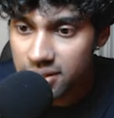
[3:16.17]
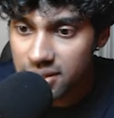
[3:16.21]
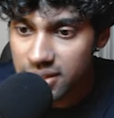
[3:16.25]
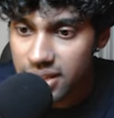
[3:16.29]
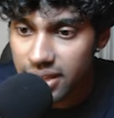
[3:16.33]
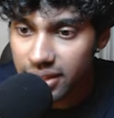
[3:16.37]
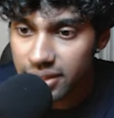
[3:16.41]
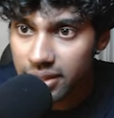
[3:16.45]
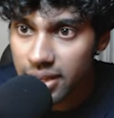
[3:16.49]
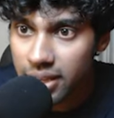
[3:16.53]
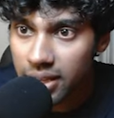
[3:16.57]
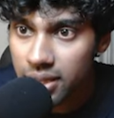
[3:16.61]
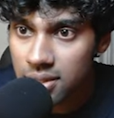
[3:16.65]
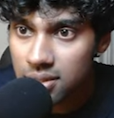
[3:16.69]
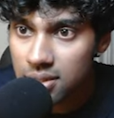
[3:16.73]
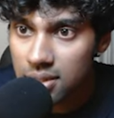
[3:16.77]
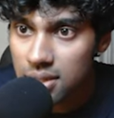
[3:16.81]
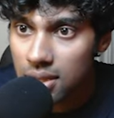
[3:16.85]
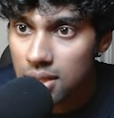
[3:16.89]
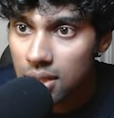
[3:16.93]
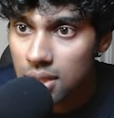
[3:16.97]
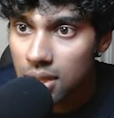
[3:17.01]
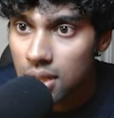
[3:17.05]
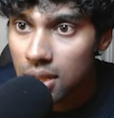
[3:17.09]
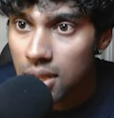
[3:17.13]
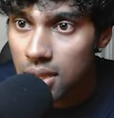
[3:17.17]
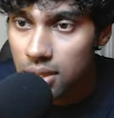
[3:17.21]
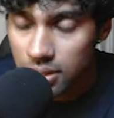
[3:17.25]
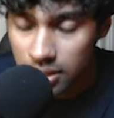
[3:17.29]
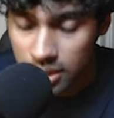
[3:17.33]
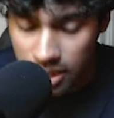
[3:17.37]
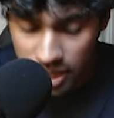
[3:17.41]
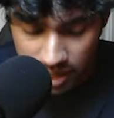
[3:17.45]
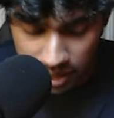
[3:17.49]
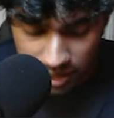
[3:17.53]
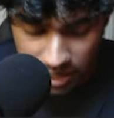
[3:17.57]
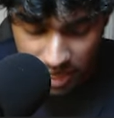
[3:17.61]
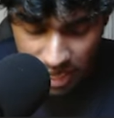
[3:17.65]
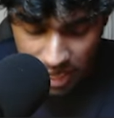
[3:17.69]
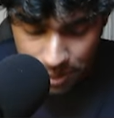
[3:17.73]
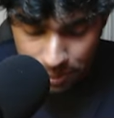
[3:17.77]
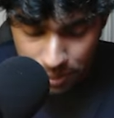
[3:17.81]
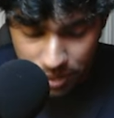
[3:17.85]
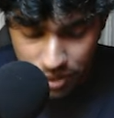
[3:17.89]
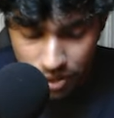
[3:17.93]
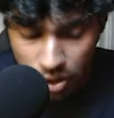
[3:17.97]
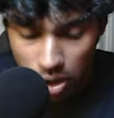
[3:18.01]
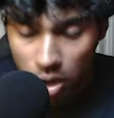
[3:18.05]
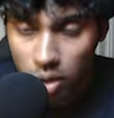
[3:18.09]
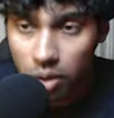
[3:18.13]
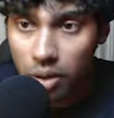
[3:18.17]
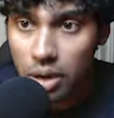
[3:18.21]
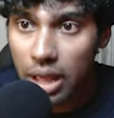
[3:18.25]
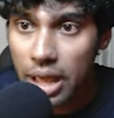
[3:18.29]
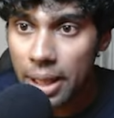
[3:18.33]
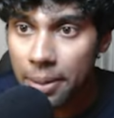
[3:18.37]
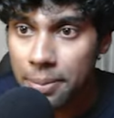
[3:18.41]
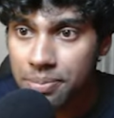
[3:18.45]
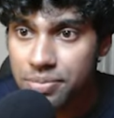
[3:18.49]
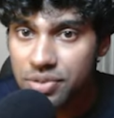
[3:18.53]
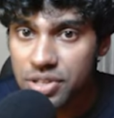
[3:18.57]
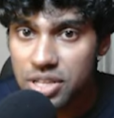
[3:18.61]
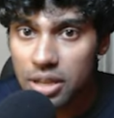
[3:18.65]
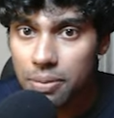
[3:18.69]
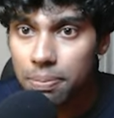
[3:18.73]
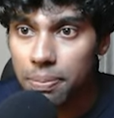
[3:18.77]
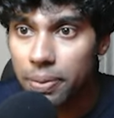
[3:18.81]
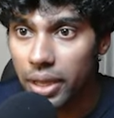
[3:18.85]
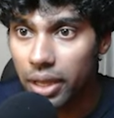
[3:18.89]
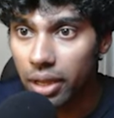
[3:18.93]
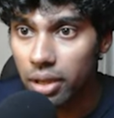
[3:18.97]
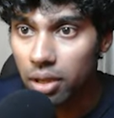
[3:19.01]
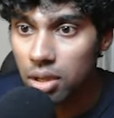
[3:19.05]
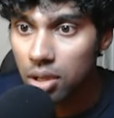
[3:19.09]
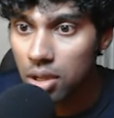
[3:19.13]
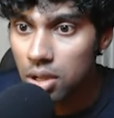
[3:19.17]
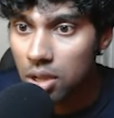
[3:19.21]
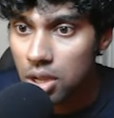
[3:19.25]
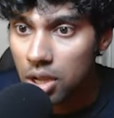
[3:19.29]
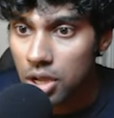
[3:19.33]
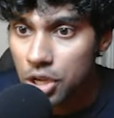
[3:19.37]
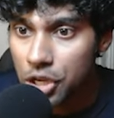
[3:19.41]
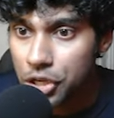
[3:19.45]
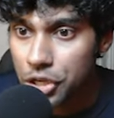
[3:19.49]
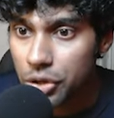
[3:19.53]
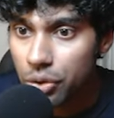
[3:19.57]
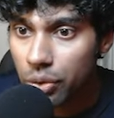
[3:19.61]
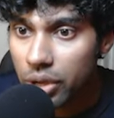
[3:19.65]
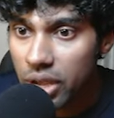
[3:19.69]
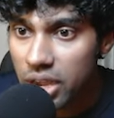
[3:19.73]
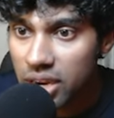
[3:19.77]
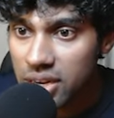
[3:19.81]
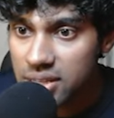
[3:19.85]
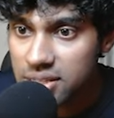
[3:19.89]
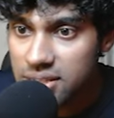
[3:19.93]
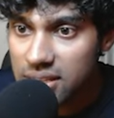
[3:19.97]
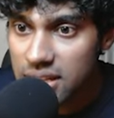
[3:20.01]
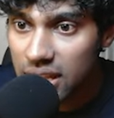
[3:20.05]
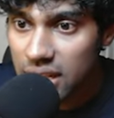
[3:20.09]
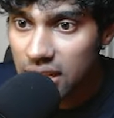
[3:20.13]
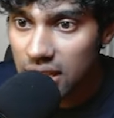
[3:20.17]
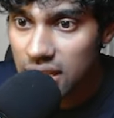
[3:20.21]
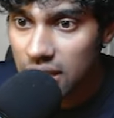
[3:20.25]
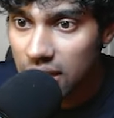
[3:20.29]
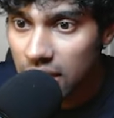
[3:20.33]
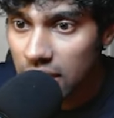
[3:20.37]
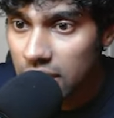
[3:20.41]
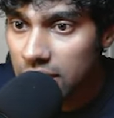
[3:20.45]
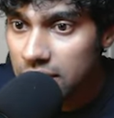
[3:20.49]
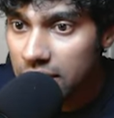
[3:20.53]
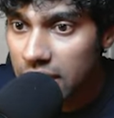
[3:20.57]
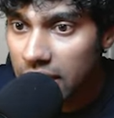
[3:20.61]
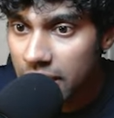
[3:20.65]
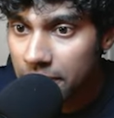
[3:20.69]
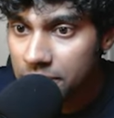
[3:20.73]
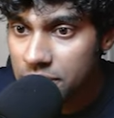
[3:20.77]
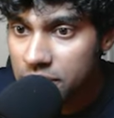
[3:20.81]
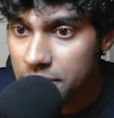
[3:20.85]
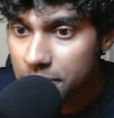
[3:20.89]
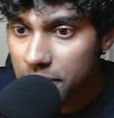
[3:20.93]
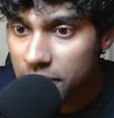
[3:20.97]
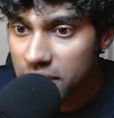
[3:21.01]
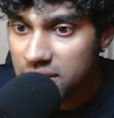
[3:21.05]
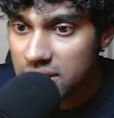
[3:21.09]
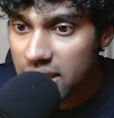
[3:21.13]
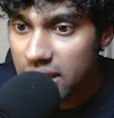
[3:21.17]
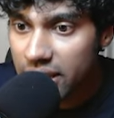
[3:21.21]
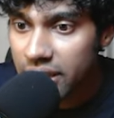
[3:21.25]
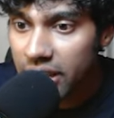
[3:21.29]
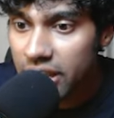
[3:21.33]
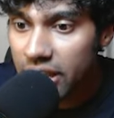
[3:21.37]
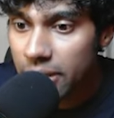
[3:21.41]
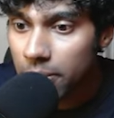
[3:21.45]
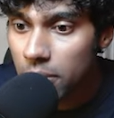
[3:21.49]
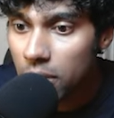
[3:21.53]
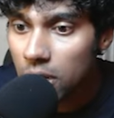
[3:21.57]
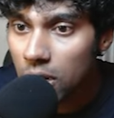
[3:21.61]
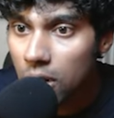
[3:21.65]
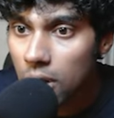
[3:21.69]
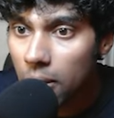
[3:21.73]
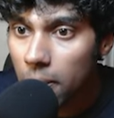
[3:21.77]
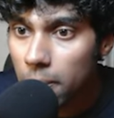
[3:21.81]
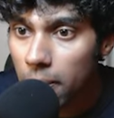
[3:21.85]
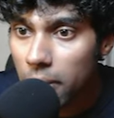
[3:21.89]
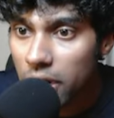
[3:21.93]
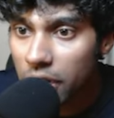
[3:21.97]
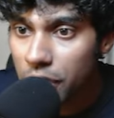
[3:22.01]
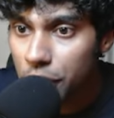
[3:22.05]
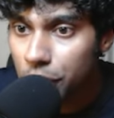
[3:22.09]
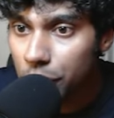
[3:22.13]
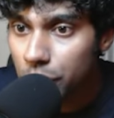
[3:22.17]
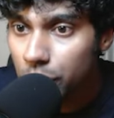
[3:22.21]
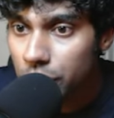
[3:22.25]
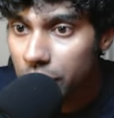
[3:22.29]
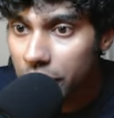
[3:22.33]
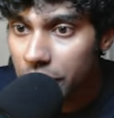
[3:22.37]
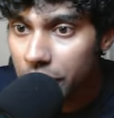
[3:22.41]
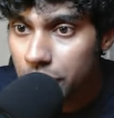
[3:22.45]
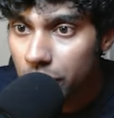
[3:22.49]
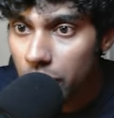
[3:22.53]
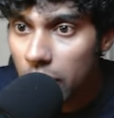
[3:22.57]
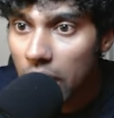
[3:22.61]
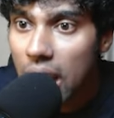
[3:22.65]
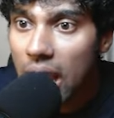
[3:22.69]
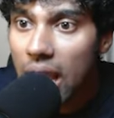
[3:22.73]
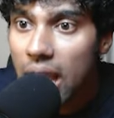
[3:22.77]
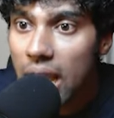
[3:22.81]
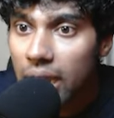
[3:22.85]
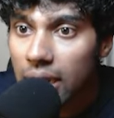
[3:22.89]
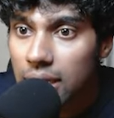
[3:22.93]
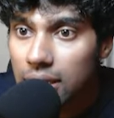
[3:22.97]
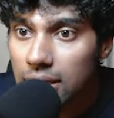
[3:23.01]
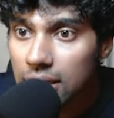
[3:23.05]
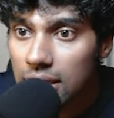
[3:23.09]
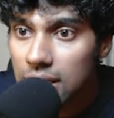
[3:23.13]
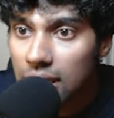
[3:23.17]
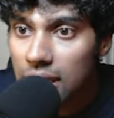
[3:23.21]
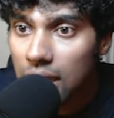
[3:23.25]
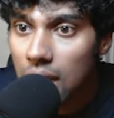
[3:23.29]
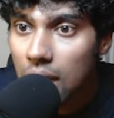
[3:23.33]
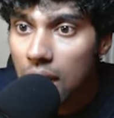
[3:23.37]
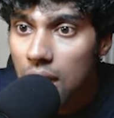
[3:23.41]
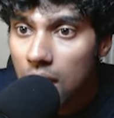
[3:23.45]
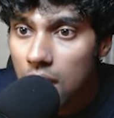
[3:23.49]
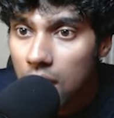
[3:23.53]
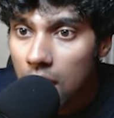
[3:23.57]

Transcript: settings, then type it out MCP. You can see the MCP is enabled, but you need to add the